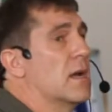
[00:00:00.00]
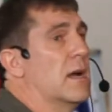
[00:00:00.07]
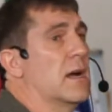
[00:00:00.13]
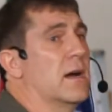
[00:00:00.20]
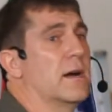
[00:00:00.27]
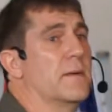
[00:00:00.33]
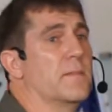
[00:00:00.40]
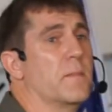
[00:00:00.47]

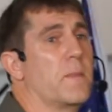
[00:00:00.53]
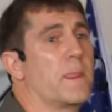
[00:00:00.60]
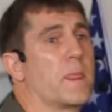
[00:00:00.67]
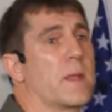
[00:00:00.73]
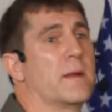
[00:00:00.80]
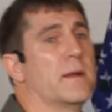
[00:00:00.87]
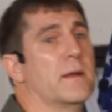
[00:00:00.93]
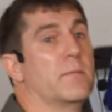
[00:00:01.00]
um,
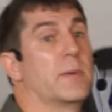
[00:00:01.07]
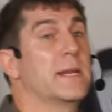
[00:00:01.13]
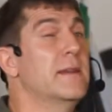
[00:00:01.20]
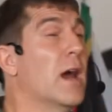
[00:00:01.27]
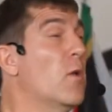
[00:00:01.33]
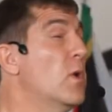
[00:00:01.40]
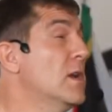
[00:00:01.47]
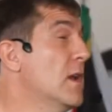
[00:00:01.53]
but
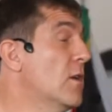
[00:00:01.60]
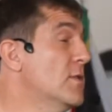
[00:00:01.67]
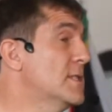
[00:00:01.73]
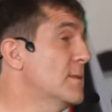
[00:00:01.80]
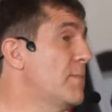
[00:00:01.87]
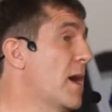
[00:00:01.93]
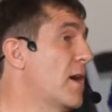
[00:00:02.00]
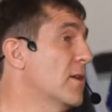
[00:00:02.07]
no one
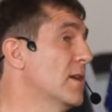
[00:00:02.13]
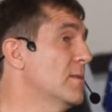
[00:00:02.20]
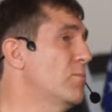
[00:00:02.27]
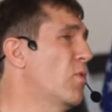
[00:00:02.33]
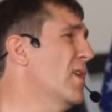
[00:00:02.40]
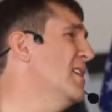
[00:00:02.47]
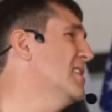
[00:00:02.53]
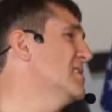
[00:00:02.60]
knows about
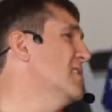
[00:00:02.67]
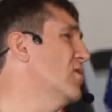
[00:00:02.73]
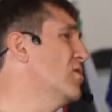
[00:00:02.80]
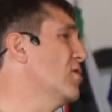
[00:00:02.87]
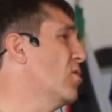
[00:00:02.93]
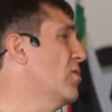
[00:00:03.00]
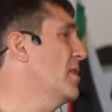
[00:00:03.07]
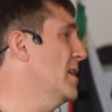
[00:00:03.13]
it, boy, there's no
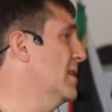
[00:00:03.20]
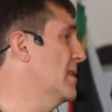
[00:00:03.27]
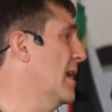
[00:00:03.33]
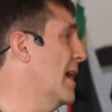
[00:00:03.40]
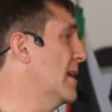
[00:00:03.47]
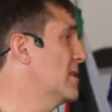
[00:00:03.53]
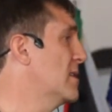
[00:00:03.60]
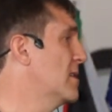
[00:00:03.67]
glory in
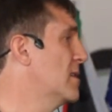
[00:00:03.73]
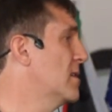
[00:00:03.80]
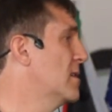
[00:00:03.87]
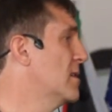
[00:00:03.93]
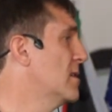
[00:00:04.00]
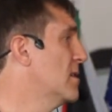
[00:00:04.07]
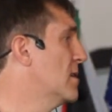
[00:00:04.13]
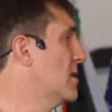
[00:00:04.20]
that.
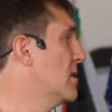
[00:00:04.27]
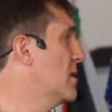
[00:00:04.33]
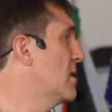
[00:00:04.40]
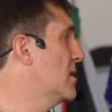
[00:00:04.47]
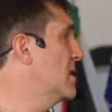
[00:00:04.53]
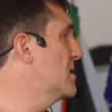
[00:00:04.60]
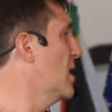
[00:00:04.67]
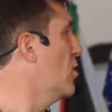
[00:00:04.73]

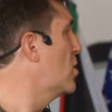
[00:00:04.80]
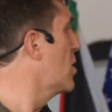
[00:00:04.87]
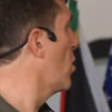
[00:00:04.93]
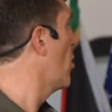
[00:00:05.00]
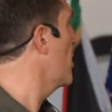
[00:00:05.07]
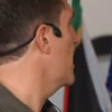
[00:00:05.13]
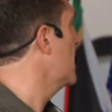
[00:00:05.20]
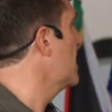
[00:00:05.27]
There's no
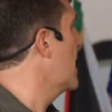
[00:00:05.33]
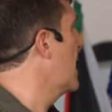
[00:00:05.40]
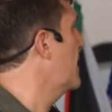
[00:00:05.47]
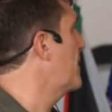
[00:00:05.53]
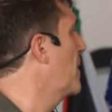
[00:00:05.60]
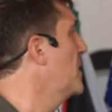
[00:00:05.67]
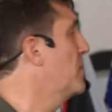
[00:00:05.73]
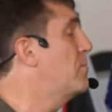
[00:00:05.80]
glory in
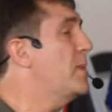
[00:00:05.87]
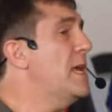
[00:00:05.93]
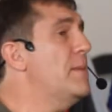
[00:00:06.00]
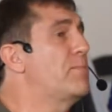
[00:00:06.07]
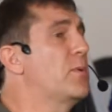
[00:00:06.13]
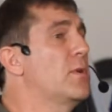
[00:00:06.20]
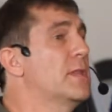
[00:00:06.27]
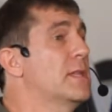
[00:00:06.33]
that from the
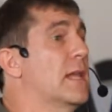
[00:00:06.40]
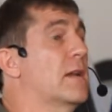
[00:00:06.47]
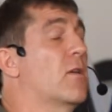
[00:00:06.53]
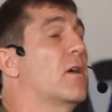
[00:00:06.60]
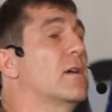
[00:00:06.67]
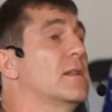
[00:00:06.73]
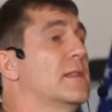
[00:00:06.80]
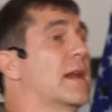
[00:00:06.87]
people that,
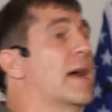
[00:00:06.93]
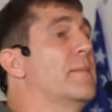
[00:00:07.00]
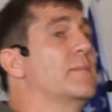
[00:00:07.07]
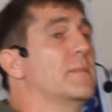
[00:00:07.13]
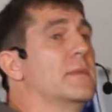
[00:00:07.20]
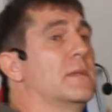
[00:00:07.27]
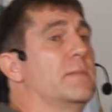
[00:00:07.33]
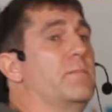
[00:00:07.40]
are, that
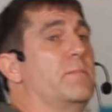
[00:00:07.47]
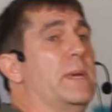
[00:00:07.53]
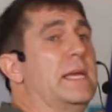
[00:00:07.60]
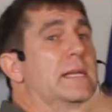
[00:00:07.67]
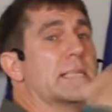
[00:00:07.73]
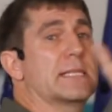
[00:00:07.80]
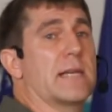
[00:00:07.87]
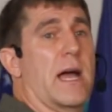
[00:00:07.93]
I'm
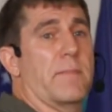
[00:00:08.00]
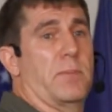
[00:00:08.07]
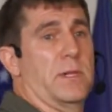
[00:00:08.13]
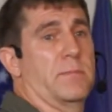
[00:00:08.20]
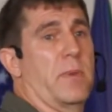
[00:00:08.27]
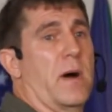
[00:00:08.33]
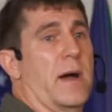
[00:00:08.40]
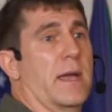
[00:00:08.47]
being
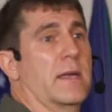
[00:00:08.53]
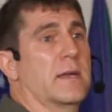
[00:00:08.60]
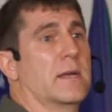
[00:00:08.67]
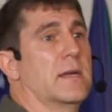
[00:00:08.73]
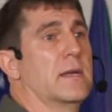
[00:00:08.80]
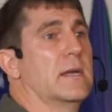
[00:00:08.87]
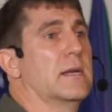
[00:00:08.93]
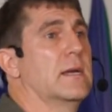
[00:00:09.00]
discipled by.
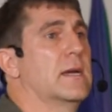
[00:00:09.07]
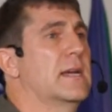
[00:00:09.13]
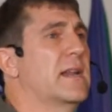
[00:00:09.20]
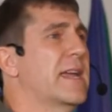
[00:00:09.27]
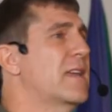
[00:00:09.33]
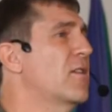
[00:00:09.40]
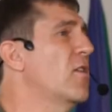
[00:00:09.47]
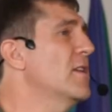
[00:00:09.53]

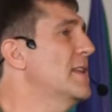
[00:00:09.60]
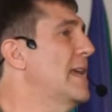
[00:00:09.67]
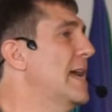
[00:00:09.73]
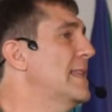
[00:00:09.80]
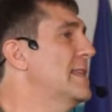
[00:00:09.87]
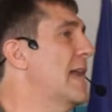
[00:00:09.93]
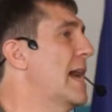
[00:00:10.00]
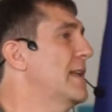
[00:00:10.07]
And I can't
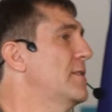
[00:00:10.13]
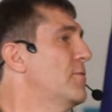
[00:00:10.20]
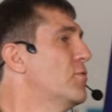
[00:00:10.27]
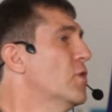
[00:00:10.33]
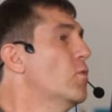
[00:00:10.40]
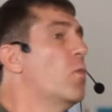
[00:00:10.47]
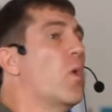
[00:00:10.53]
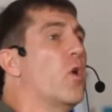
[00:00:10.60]
get that
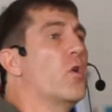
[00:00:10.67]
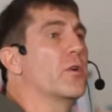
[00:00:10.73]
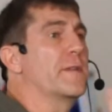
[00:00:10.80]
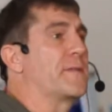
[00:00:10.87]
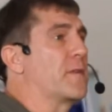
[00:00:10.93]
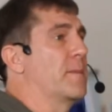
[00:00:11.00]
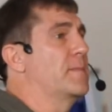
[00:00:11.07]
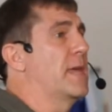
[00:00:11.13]

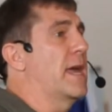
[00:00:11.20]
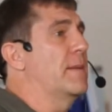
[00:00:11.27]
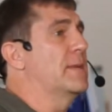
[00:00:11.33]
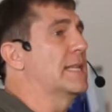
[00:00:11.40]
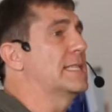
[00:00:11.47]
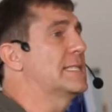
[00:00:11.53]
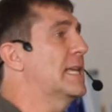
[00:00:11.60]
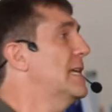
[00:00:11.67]
reward from
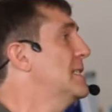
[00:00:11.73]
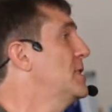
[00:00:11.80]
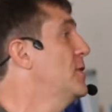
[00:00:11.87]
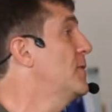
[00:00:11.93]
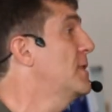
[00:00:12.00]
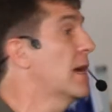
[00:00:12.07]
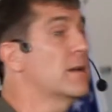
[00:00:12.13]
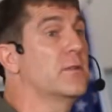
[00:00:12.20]
them that
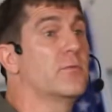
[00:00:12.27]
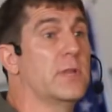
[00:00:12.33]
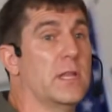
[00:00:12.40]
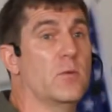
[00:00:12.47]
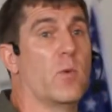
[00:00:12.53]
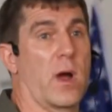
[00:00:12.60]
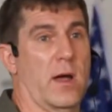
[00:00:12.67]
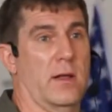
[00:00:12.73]
says, You've done
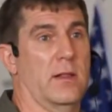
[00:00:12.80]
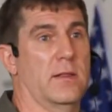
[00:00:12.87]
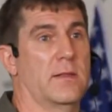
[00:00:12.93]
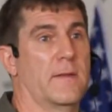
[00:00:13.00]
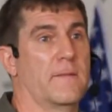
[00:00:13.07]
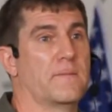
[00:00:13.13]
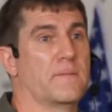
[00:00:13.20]
really well.